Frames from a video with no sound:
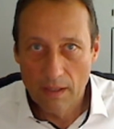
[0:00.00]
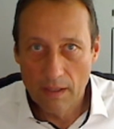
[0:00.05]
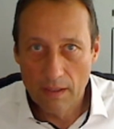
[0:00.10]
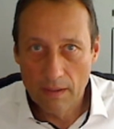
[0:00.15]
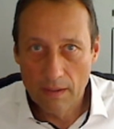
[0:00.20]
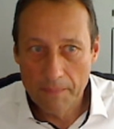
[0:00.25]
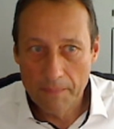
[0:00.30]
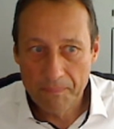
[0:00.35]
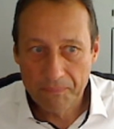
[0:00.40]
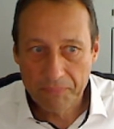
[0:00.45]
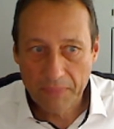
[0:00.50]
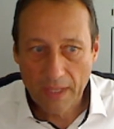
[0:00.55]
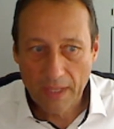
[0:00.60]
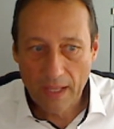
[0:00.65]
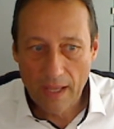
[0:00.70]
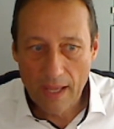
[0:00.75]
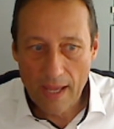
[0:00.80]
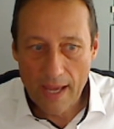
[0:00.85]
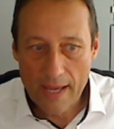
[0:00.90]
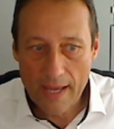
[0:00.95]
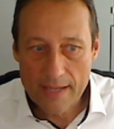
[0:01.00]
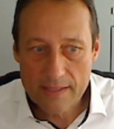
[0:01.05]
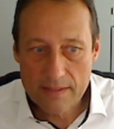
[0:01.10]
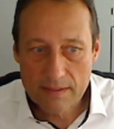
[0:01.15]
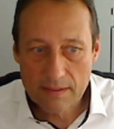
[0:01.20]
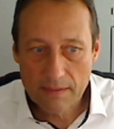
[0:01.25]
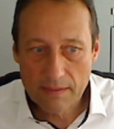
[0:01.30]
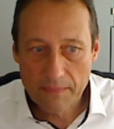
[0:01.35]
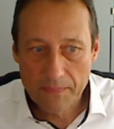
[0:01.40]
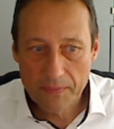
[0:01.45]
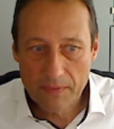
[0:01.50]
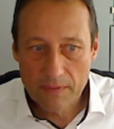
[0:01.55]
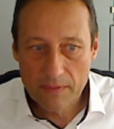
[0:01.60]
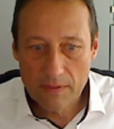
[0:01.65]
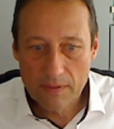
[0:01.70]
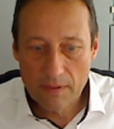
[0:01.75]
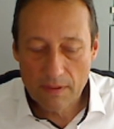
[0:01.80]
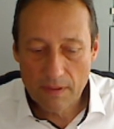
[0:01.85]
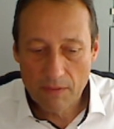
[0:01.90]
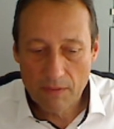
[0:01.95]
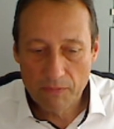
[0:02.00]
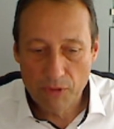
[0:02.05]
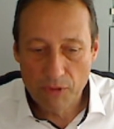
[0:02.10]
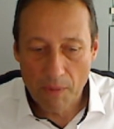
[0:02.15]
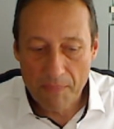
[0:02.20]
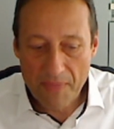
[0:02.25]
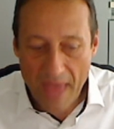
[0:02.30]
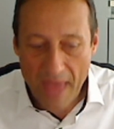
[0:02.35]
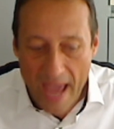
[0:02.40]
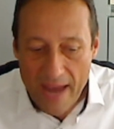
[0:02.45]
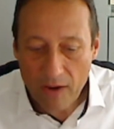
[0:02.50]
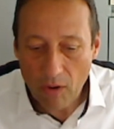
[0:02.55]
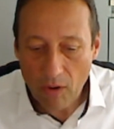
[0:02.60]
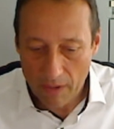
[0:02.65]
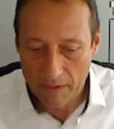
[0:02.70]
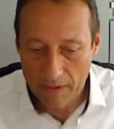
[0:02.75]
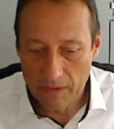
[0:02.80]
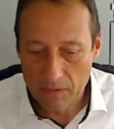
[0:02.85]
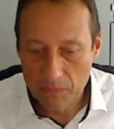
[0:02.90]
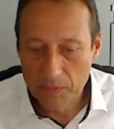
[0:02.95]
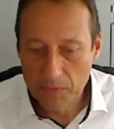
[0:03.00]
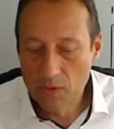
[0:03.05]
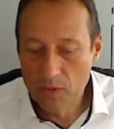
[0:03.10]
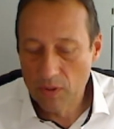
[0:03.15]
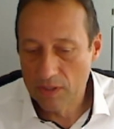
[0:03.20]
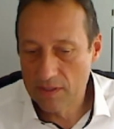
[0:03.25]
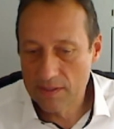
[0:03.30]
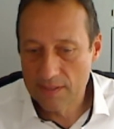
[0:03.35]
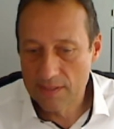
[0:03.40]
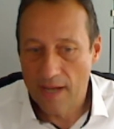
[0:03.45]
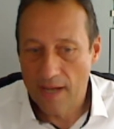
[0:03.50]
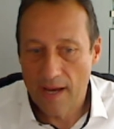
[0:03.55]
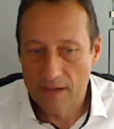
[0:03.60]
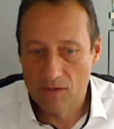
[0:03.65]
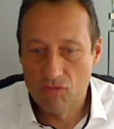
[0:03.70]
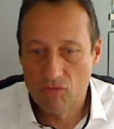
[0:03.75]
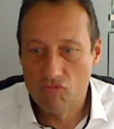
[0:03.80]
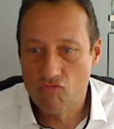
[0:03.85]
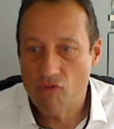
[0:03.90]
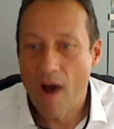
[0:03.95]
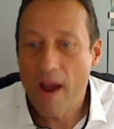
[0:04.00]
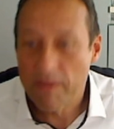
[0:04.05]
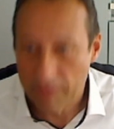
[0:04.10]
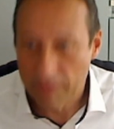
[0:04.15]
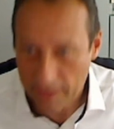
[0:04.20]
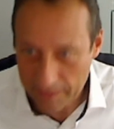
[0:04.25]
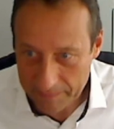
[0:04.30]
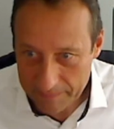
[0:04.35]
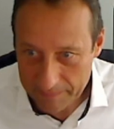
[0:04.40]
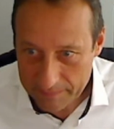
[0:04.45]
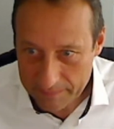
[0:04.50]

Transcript: And from then on, we could start driving.